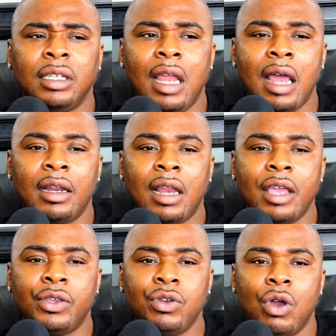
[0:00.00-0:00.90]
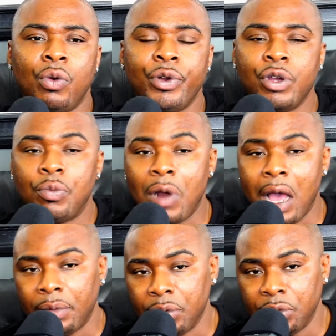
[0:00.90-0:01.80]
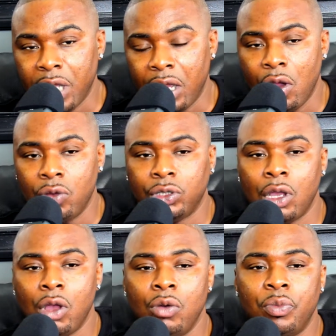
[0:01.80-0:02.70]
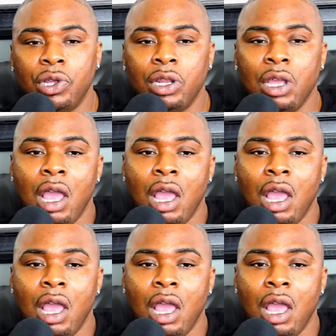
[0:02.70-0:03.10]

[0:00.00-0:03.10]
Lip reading: a lot of, like, you know, real problems that goes on, but